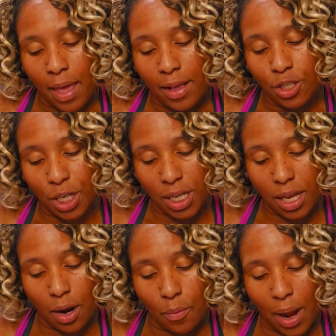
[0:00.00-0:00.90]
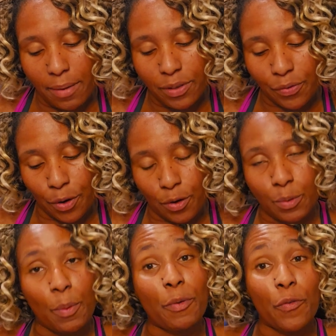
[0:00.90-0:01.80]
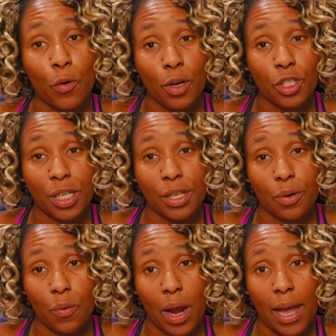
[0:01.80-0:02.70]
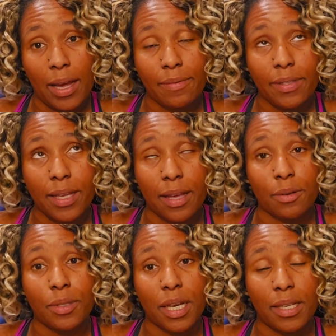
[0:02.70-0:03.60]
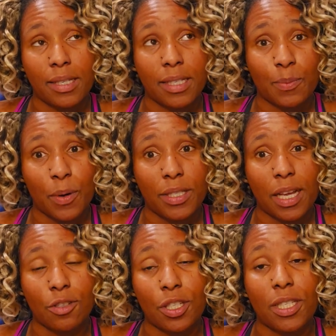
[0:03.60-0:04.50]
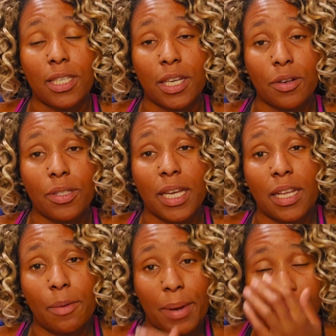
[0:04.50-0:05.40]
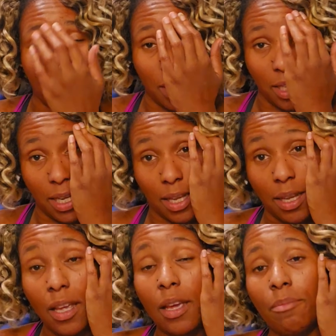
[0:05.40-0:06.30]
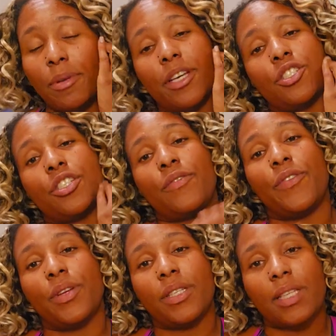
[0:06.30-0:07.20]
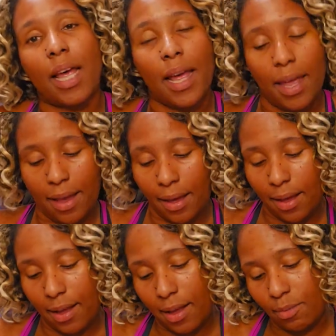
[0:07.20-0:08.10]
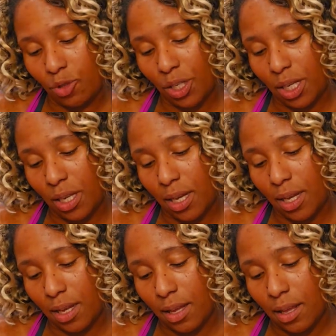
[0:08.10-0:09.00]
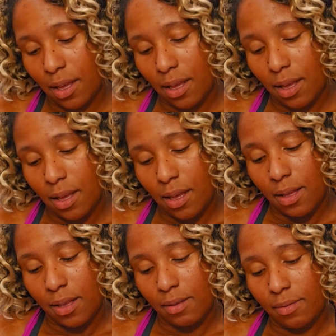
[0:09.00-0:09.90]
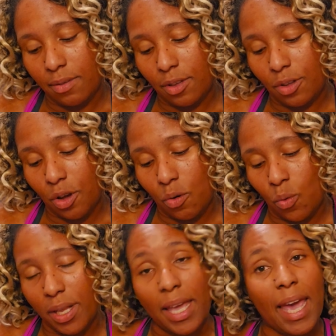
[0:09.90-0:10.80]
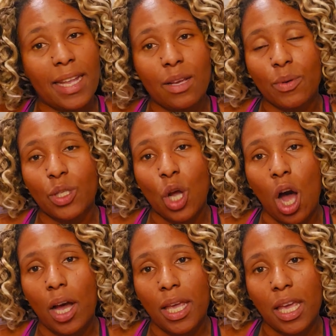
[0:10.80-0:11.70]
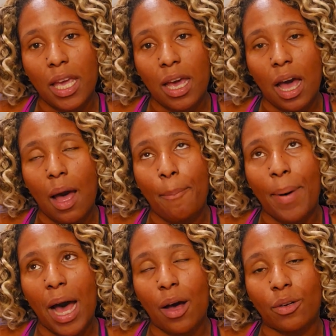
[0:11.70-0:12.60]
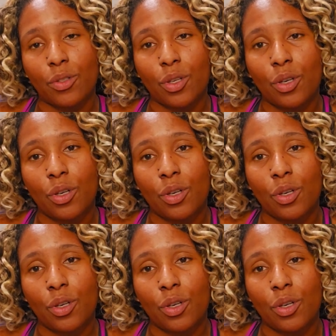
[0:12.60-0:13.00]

Gina arrives first, but before Gina arrives, Heather does express how she's irritated by Gina because she feels like um, Gina you know, when Katie was talking about